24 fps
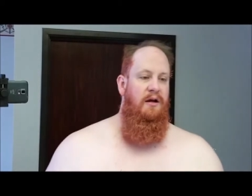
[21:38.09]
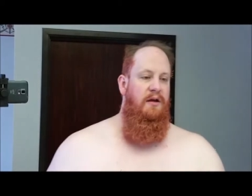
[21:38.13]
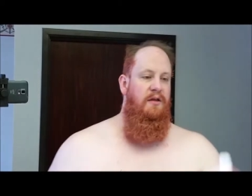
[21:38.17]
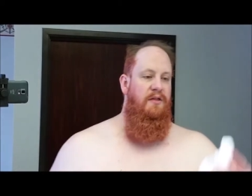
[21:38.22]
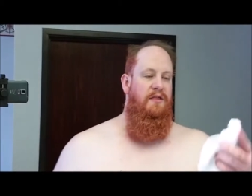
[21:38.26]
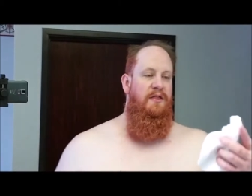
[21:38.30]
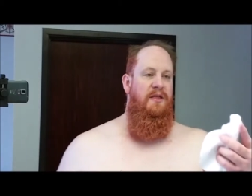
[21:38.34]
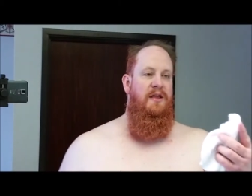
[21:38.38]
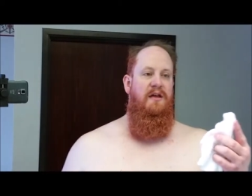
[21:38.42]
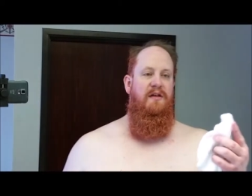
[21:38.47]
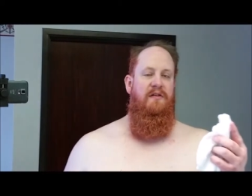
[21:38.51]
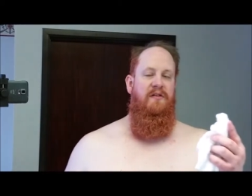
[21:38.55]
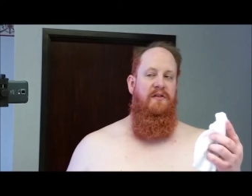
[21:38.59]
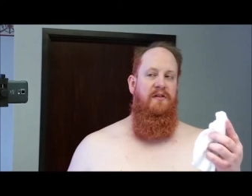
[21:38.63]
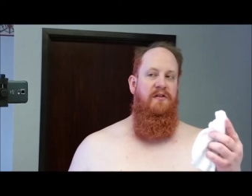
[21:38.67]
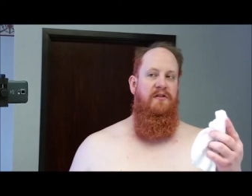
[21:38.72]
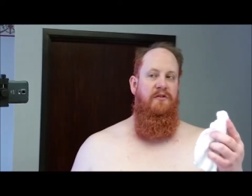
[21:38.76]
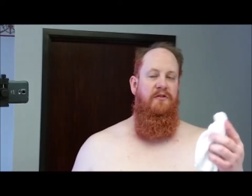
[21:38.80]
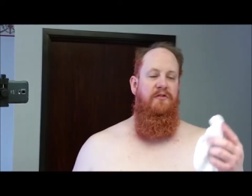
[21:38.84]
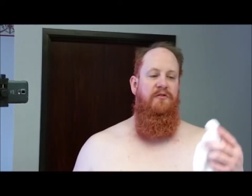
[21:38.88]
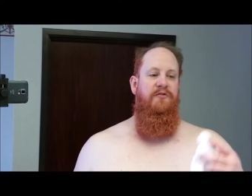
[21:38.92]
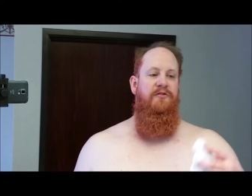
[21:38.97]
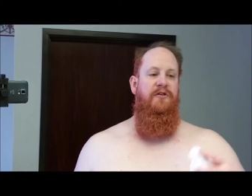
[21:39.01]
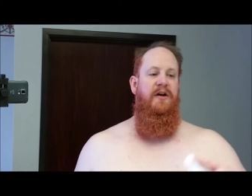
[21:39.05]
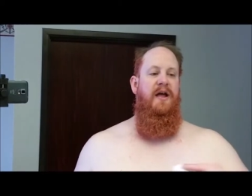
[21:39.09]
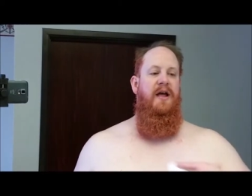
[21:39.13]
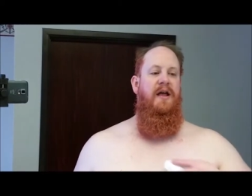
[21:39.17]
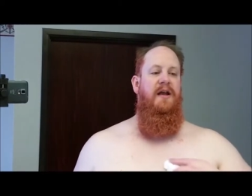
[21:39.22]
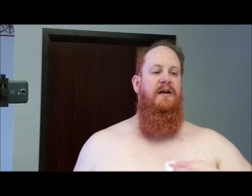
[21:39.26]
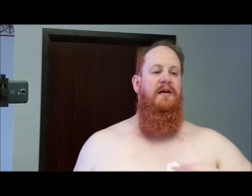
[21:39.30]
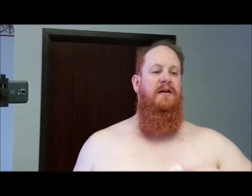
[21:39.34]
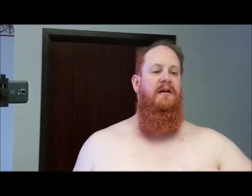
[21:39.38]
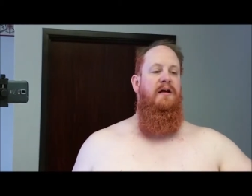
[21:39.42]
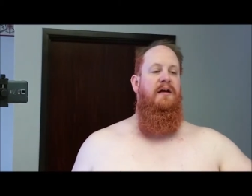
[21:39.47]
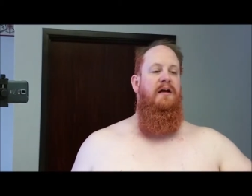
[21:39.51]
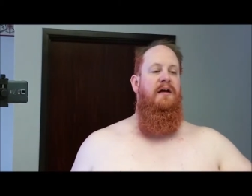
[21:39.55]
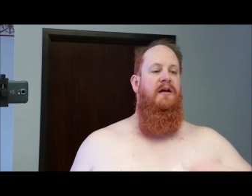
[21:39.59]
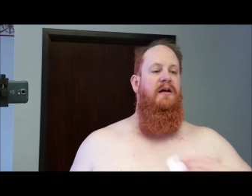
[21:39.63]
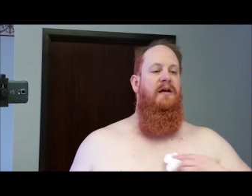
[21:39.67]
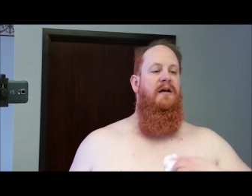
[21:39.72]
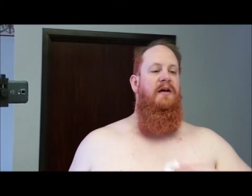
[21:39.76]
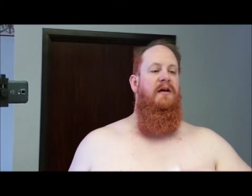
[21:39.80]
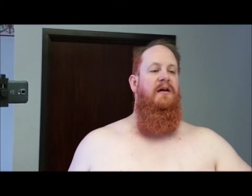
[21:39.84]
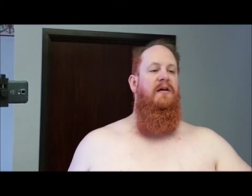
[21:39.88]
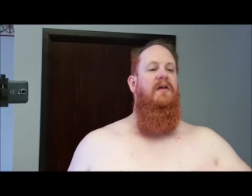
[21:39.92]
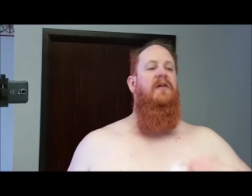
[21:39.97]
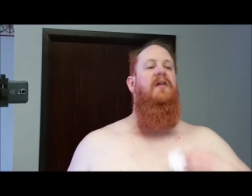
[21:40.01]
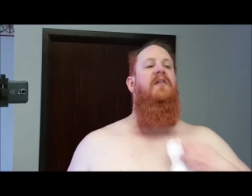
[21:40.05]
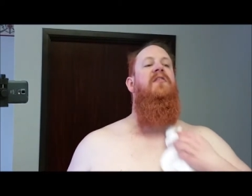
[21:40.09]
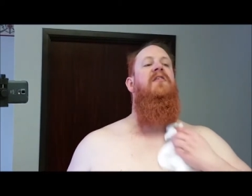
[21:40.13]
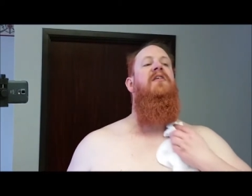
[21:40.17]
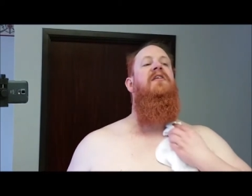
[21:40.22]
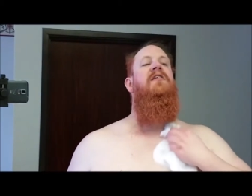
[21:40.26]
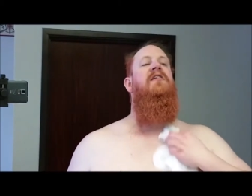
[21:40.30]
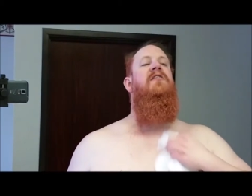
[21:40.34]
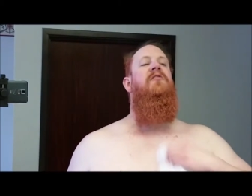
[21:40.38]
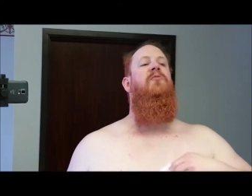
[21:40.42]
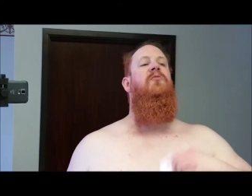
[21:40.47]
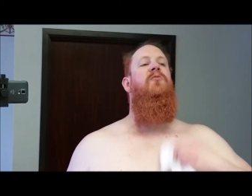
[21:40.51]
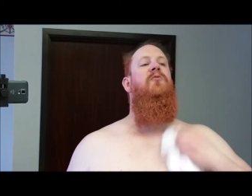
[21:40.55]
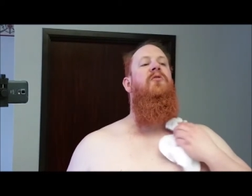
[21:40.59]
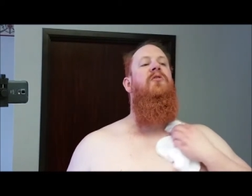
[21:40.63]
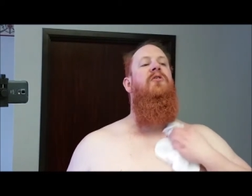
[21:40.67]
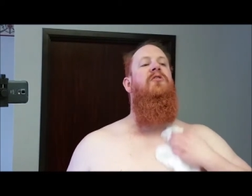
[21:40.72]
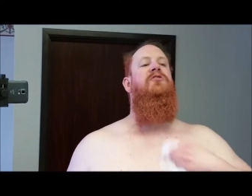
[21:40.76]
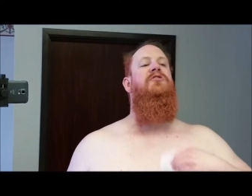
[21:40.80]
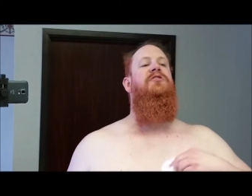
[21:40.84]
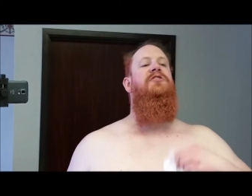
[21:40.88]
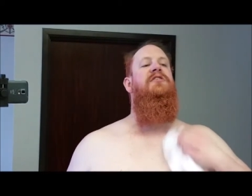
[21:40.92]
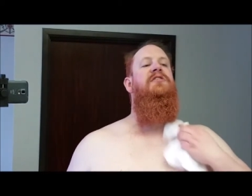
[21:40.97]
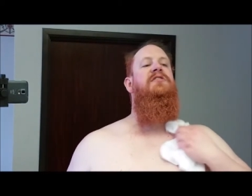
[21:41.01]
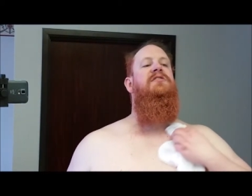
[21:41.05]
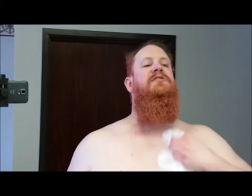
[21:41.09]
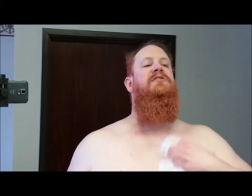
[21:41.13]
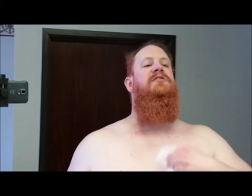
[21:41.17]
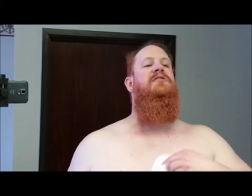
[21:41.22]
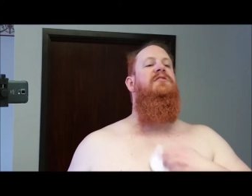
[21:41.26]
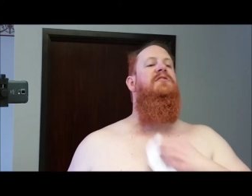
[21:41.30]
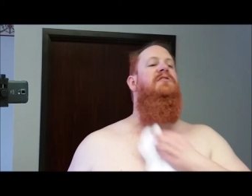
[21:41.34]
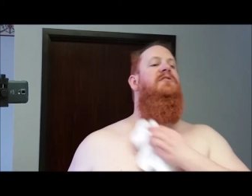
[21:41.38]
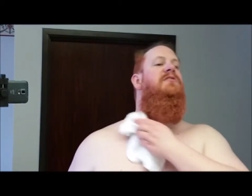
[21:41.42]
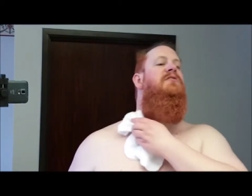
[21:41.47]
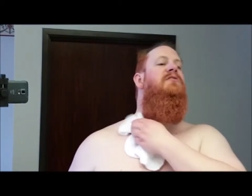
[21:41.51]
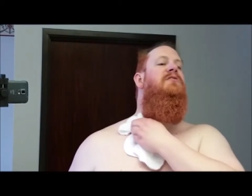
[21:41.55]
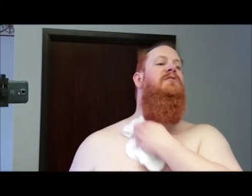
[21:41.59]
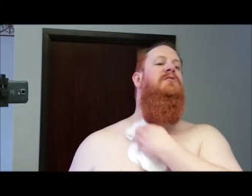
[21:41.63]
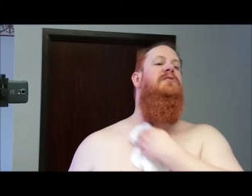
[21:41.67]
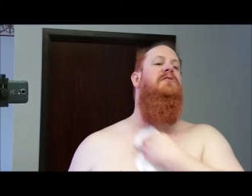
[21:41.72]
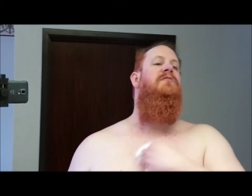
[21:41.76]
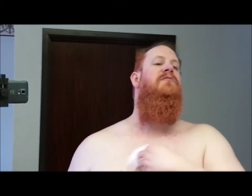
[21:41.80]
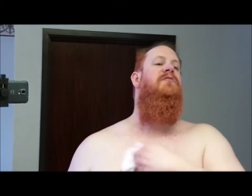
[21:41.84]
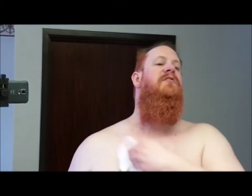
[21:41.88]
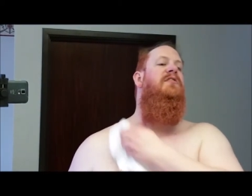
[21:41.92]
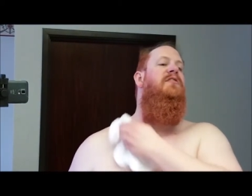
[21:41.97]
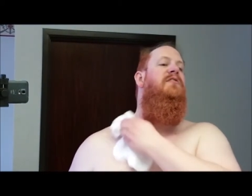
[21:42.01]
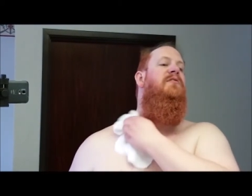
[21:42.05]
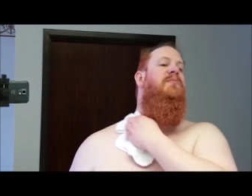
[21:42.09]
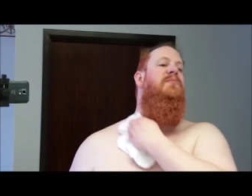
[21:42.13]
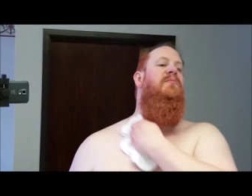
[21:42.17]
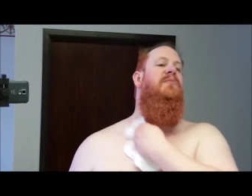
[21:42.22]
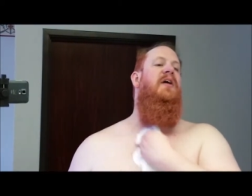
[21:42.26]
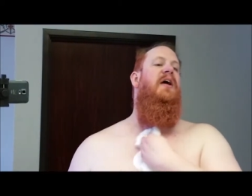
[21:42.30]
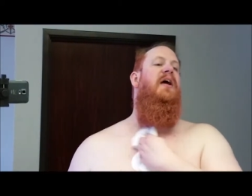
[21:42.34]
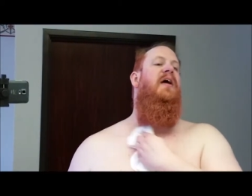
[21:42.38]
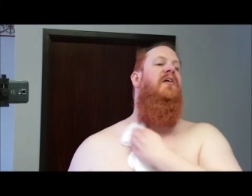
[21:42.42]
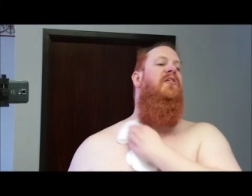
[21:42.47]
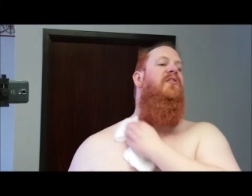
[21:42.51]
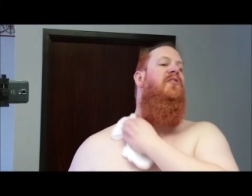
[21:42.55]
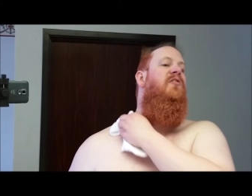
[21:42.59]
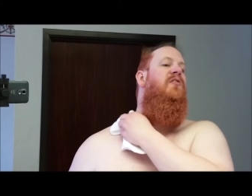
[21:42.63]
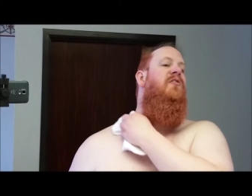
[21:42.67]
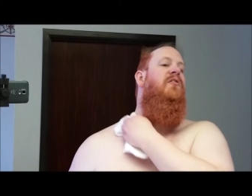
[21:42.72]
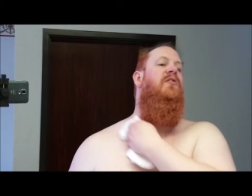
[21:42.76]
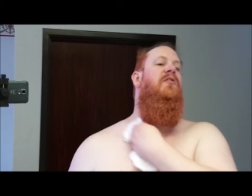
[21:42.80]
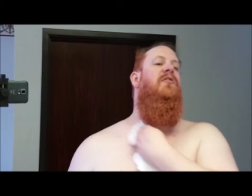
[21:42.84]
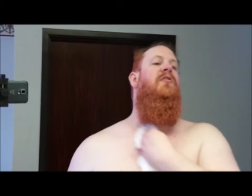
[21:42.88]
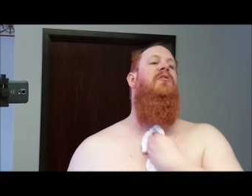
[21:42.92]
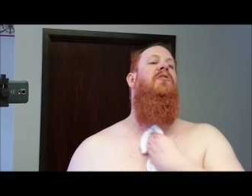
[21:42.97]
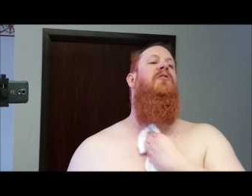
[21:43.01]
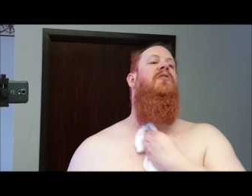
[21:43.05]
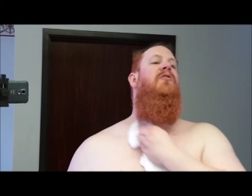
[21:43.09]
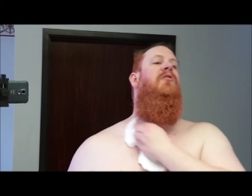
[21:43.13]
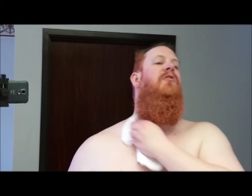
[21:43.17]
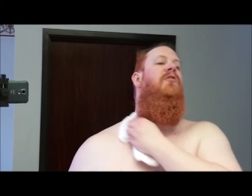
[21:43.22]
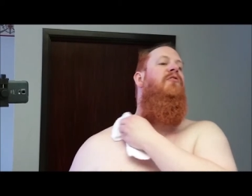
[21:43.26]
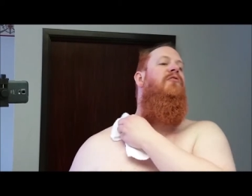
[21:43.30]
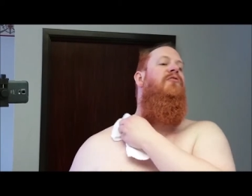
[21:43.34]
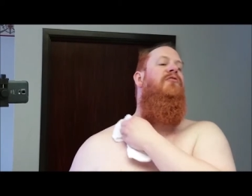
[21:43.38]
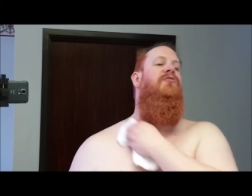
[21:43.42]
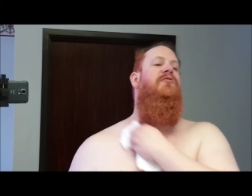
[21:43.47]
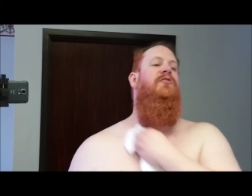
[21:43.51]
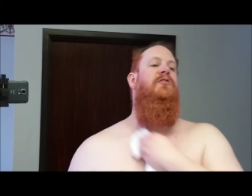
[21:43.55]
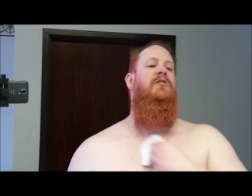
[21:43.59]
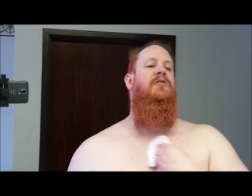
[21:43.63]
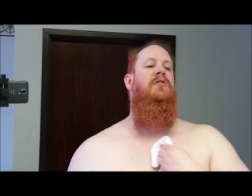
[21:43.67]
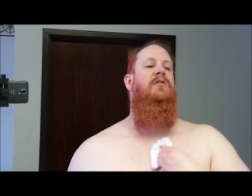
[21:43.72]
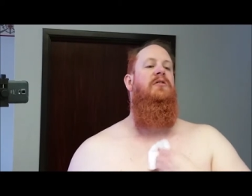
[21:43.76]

This is your friend. As it just washes all this mess off.